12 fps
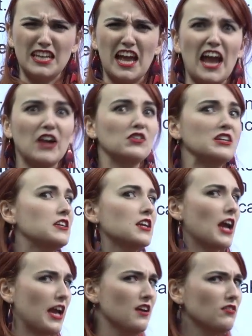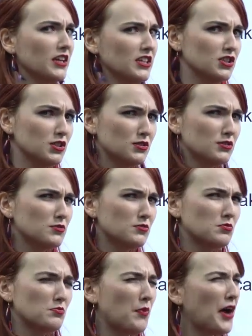airy cake, like a
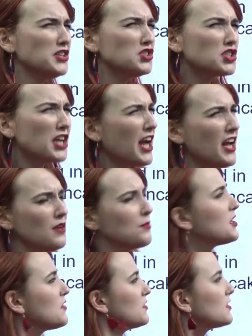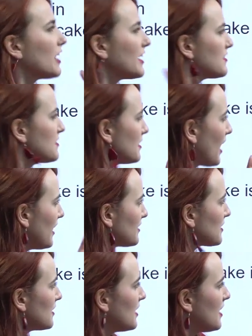sponge cake, but even lighter than that.
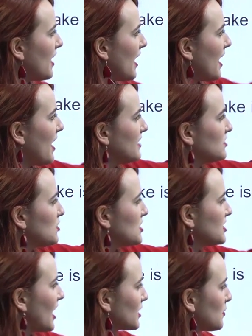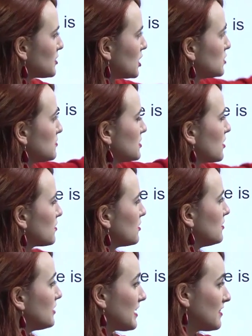And they stack them on top of each
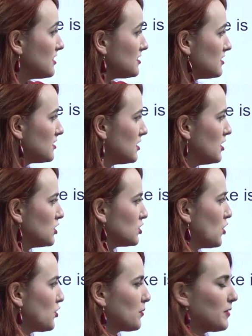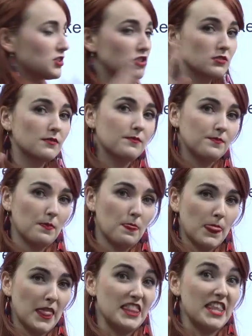other like this, so they're much
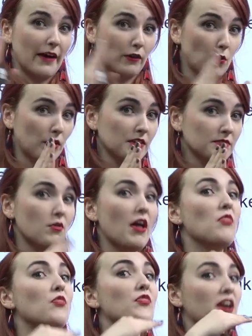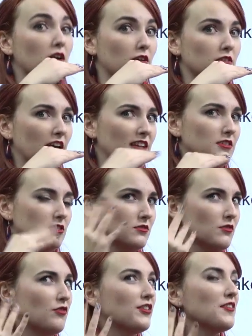narrower and thicker and
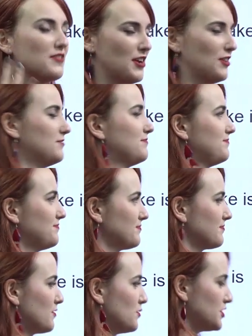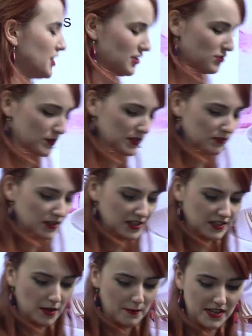fluffier, which sounds really,
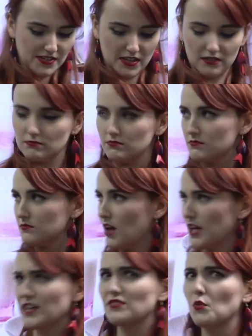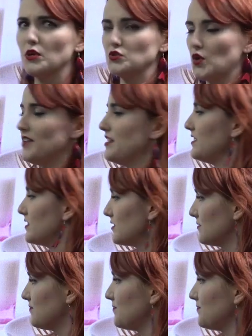really amazing. I definitely want to try these.